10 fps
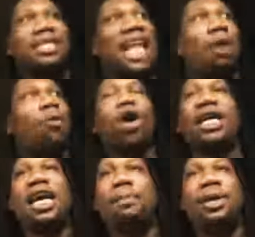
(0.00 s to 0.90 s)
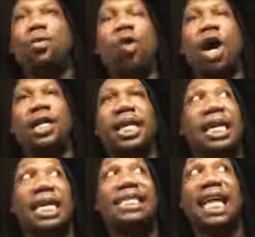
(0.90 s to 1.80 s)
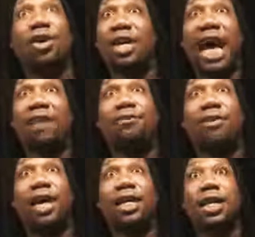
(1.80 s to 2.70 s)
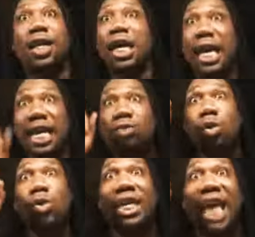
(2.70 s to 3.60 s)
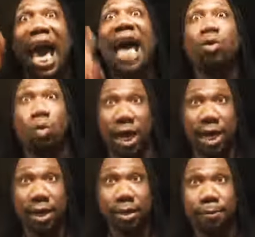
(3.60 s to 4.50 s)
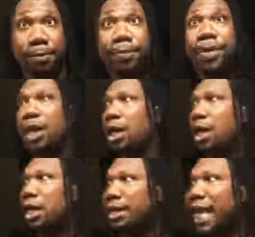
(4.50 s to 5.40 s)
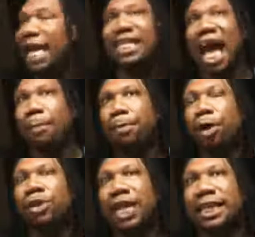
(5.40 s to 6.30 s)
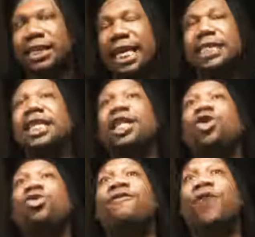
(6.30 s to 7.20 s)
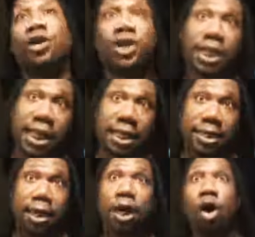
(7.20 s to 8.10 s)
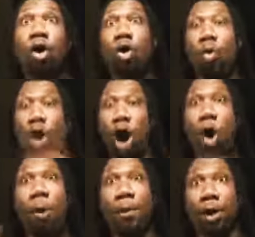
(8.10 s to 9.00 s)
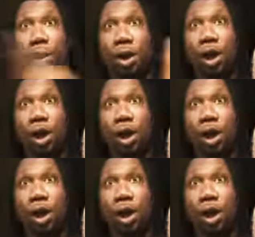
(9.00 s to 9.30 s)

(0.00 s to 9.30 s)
That war can't be won, at least not on that front. Here's what we can win. Take that protest into the universities, global